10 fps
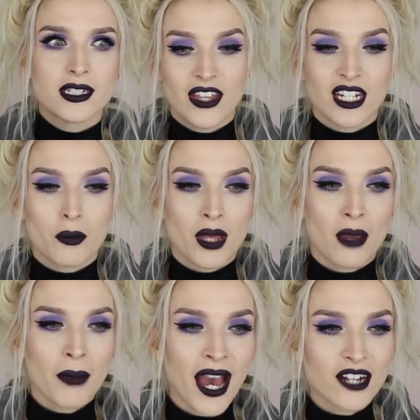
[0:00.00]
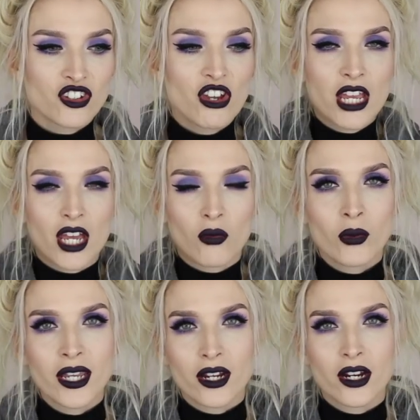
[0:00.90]
They end up being patchy and
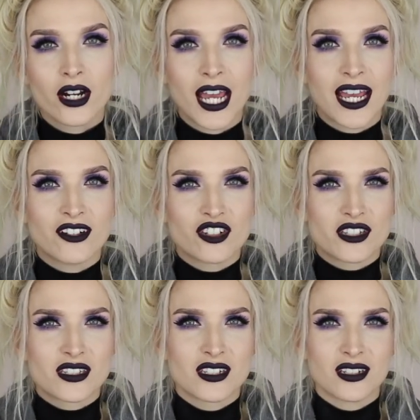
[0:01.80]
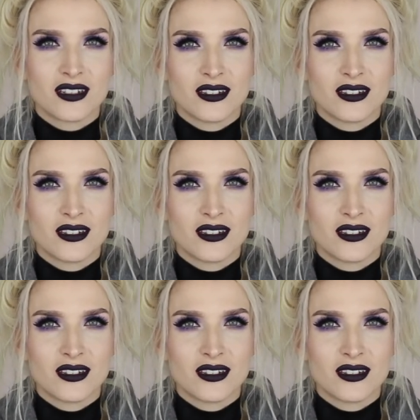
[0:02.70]
weird and just